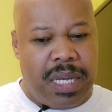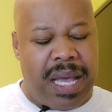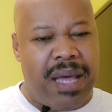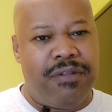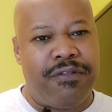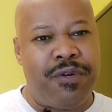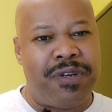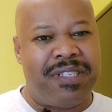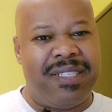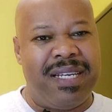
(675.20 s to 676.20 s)
And of
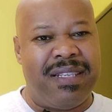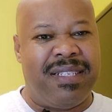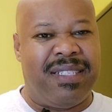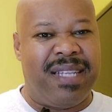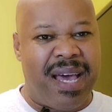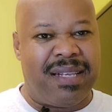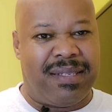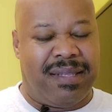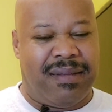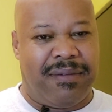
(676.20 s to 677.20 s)
course,
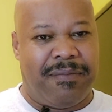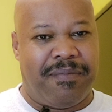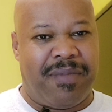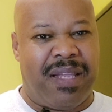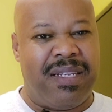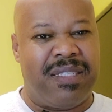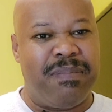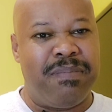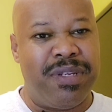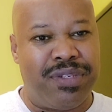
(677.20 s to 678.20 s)
death and this
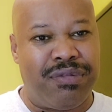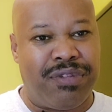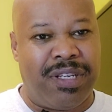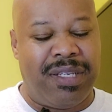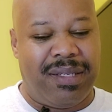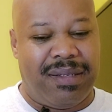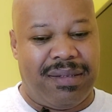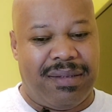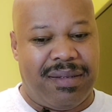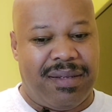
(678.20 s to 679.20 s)
misery
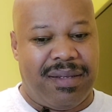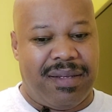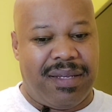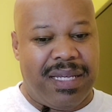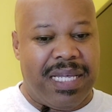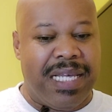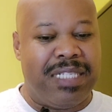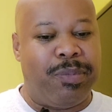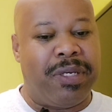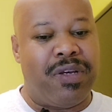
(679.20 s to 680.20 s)

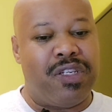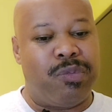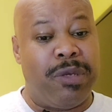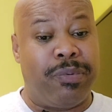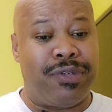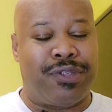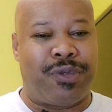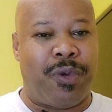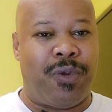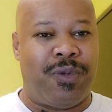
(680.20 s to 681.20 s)
is because people's
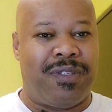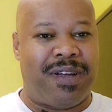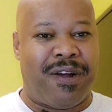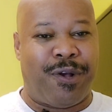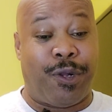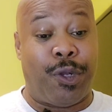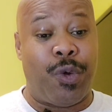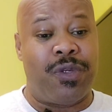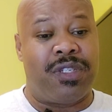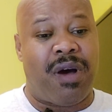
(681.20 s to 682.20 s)
souls are
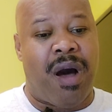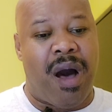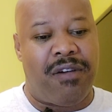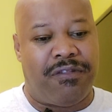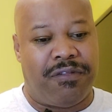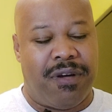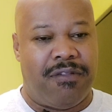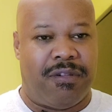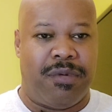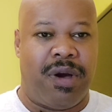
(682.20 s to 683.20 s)
closed off
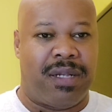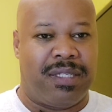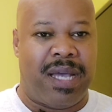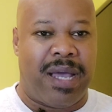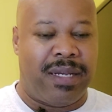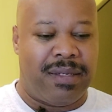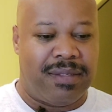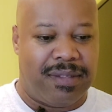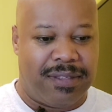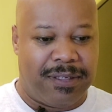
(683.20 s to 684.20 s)
from God's
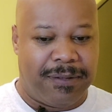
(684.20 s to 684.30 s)
guidance